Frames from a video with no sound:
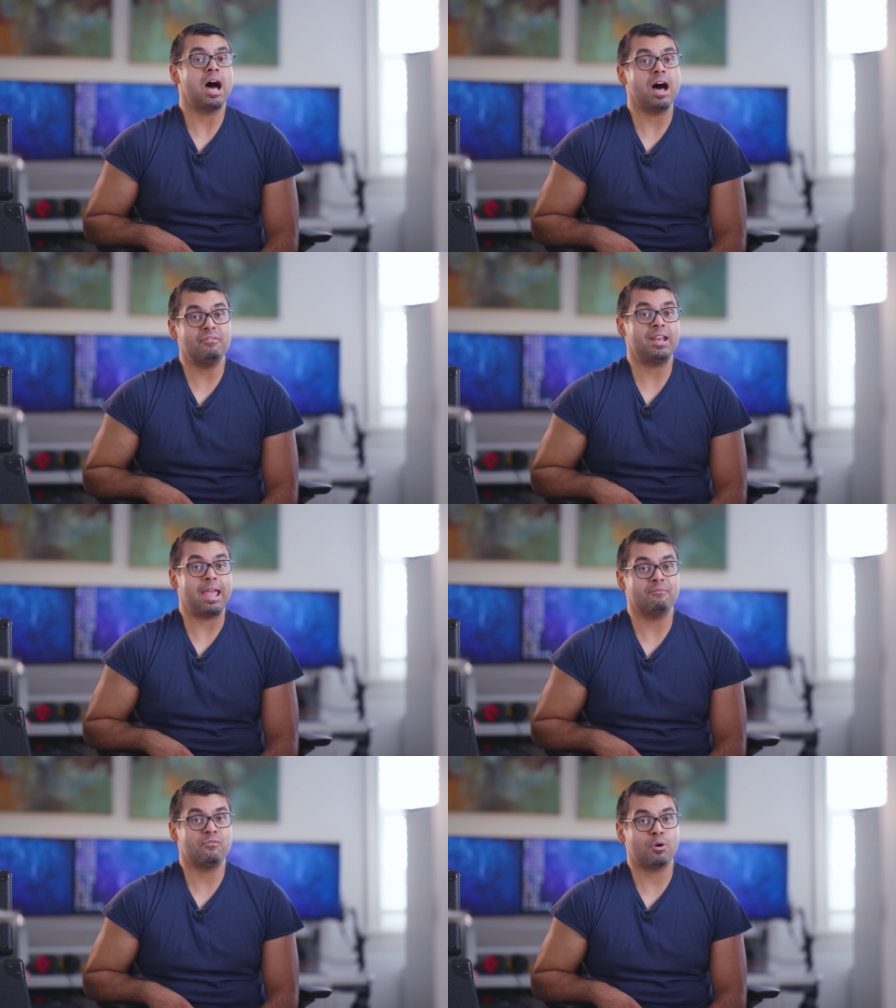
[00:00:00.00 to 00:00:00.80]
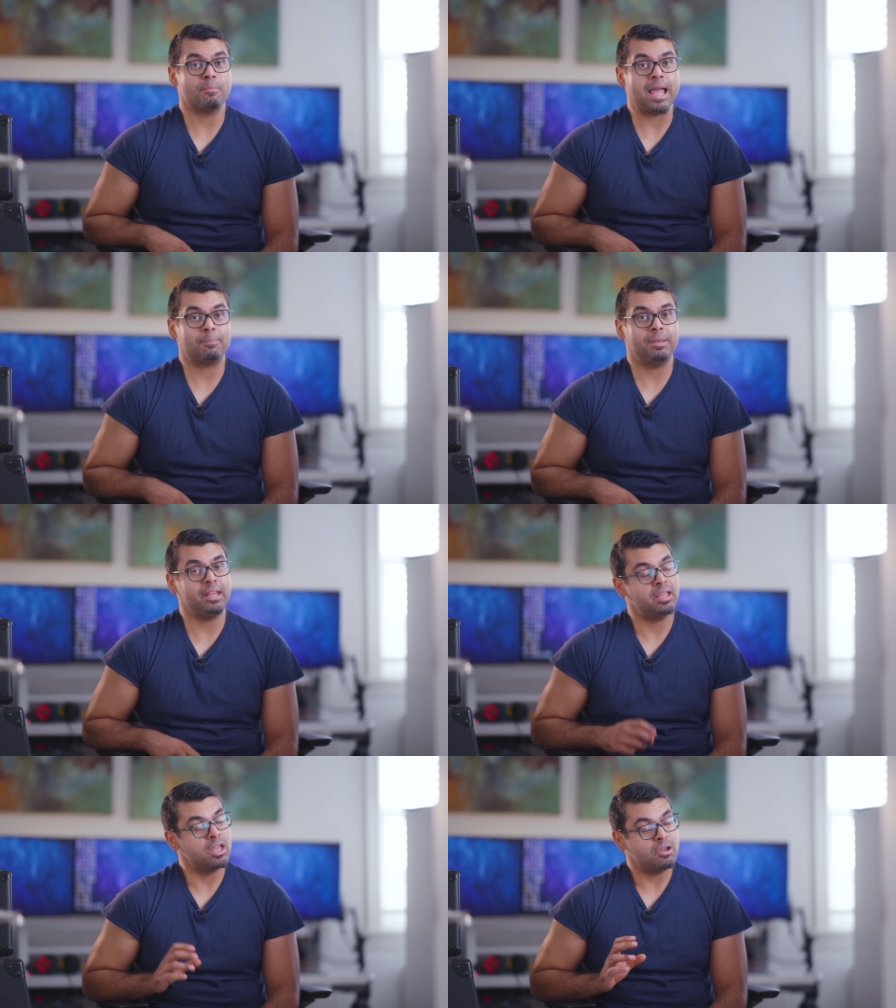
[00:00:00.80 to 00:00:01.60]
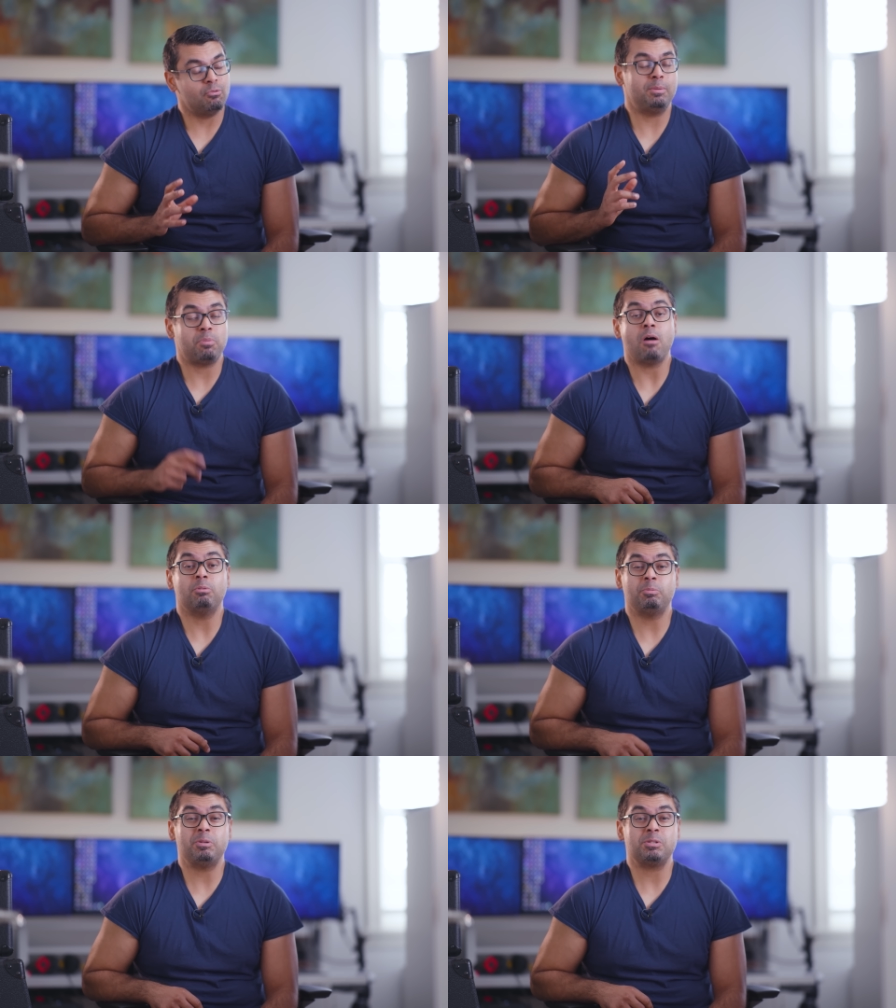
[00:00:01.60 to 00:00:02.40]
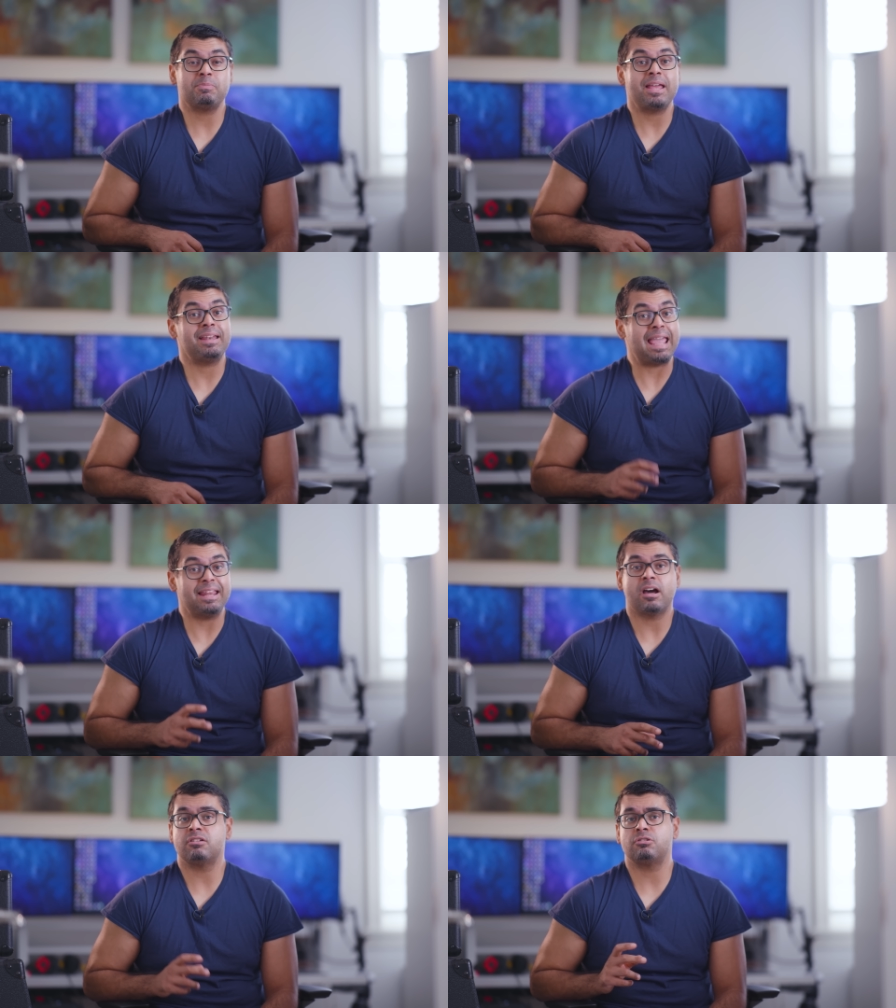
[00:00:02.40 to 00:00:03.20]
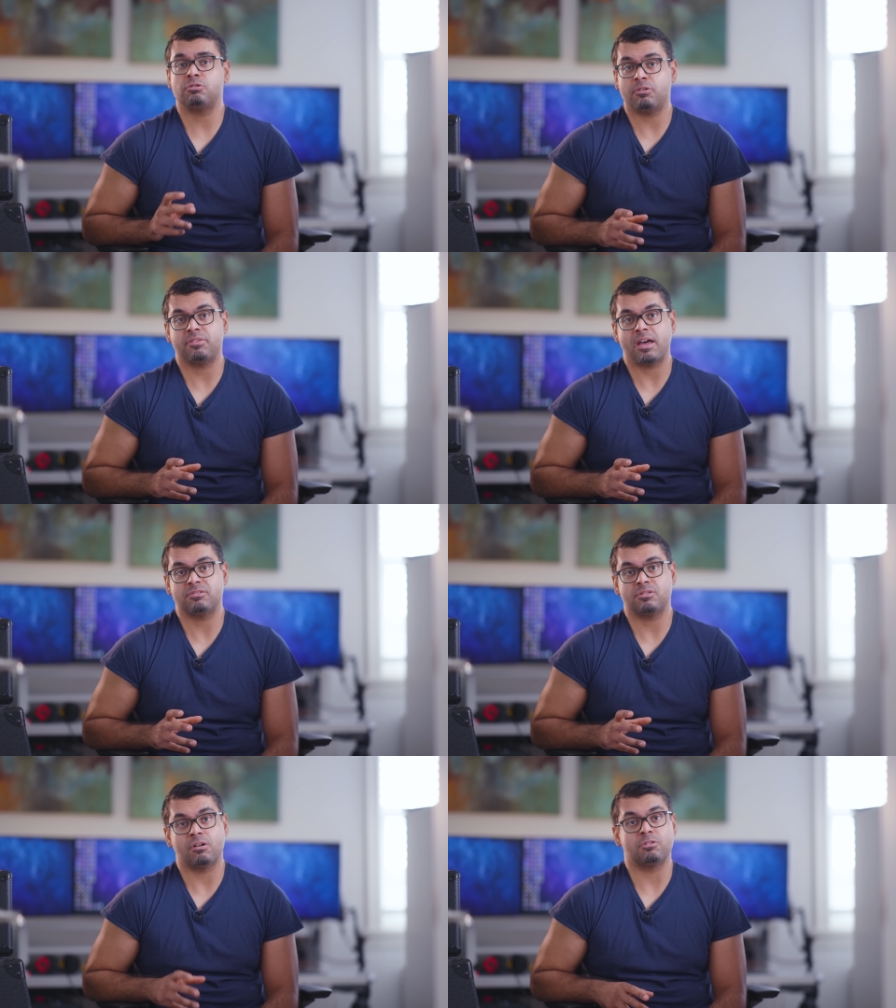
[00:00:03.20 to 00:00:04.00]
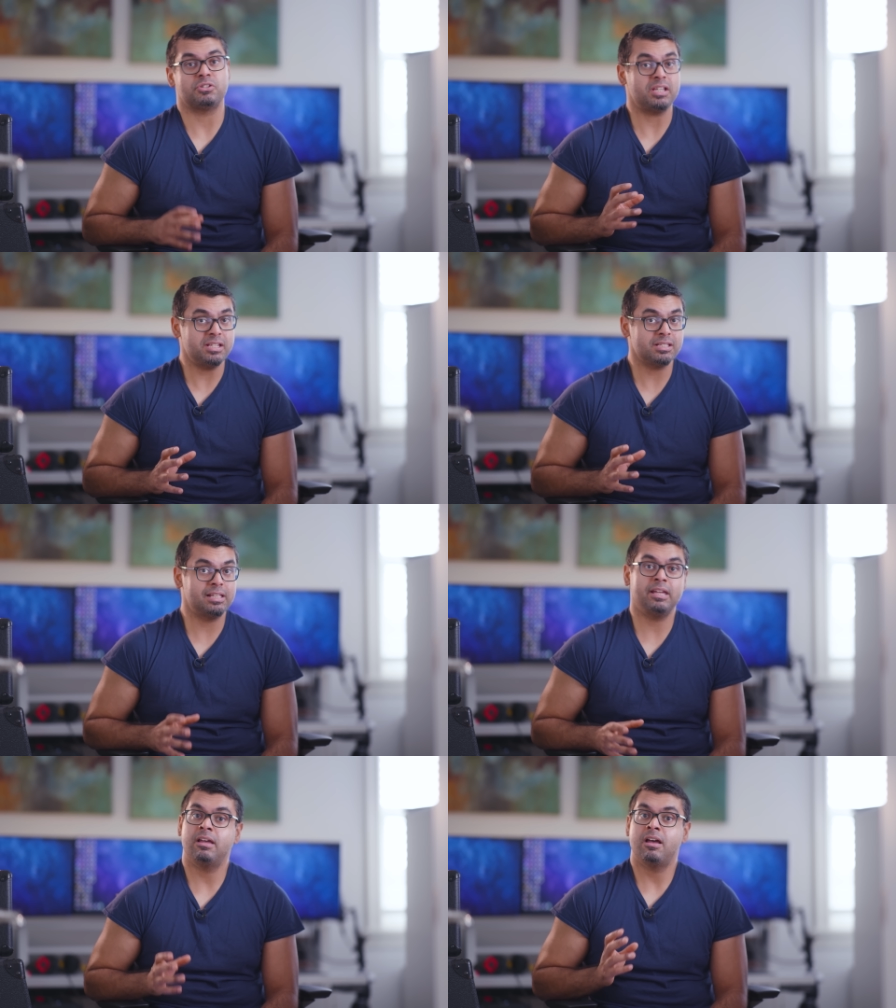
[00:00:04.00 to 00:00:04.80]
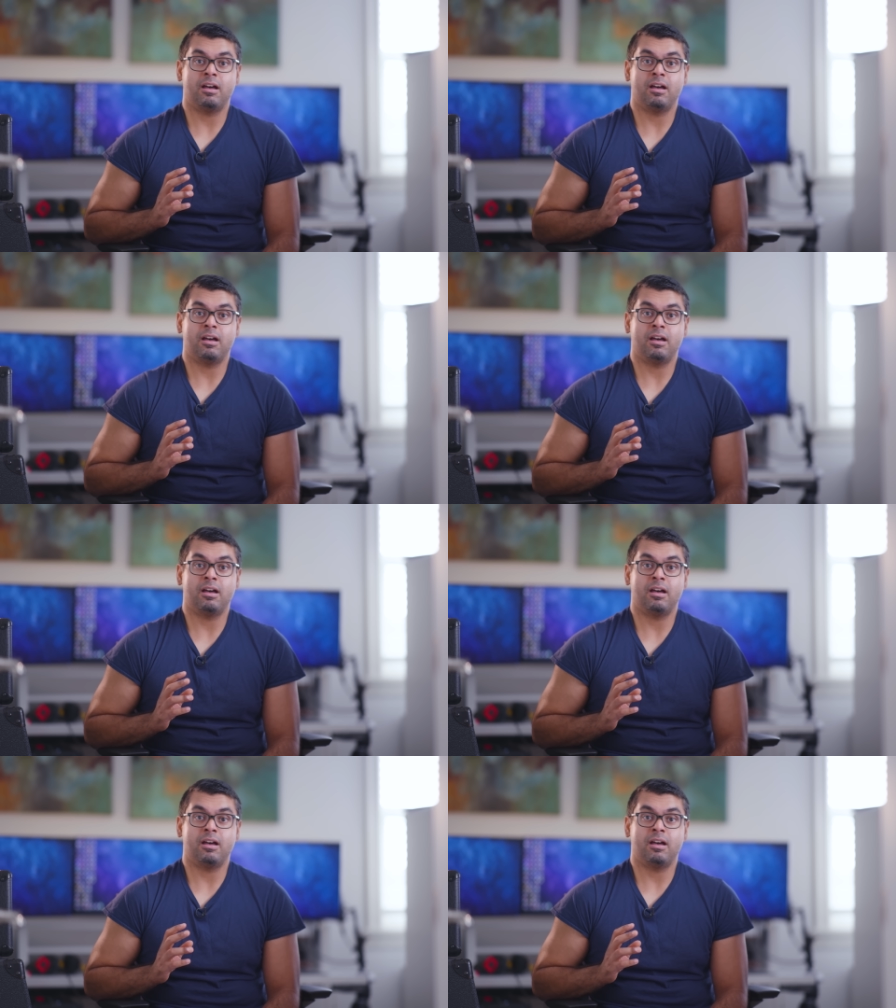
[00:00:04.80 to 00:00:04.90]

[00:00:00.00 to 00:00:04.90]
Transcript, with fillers: of an M4 Mac Mini, we'd probably spend 800 dollars to $1,000 easily,